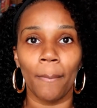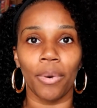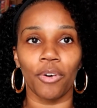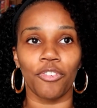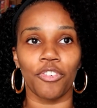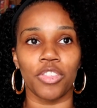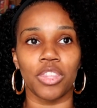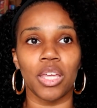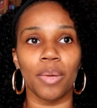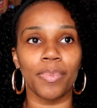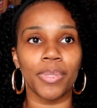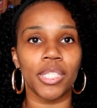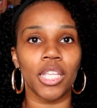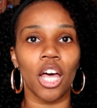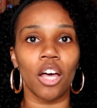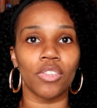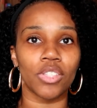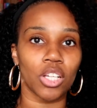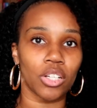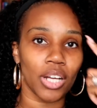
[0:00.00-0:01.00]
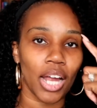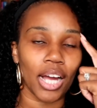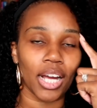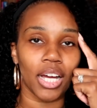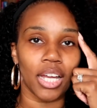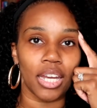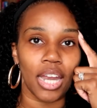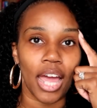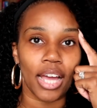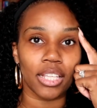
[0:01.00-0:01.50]
But for themselves, they're
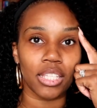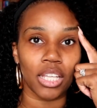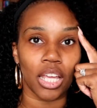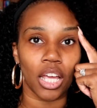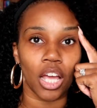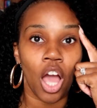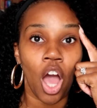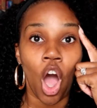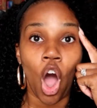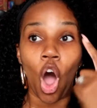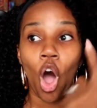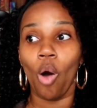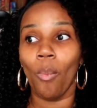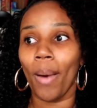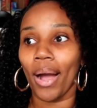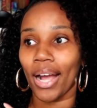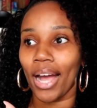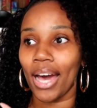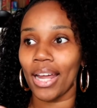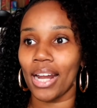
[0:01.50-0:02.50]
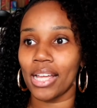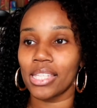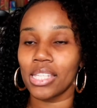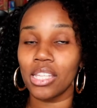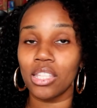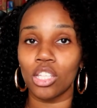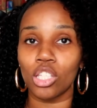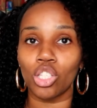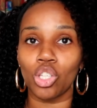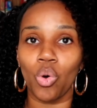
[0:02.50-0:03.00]
not connecting. Oh my God, I
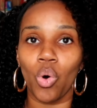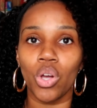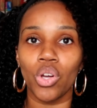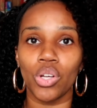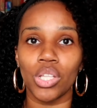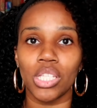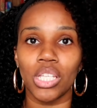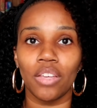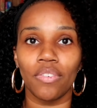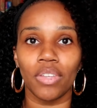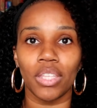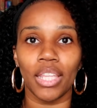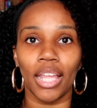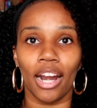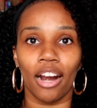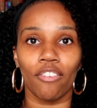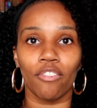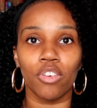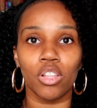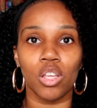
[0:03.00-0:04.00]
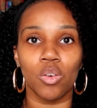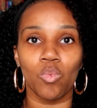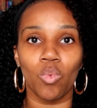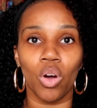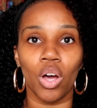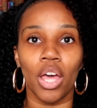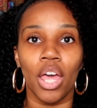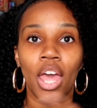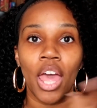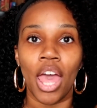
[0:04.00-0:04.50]
see this toy on TV that I really
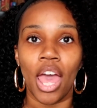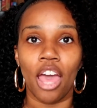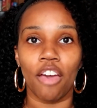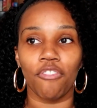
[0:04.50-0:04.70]
want.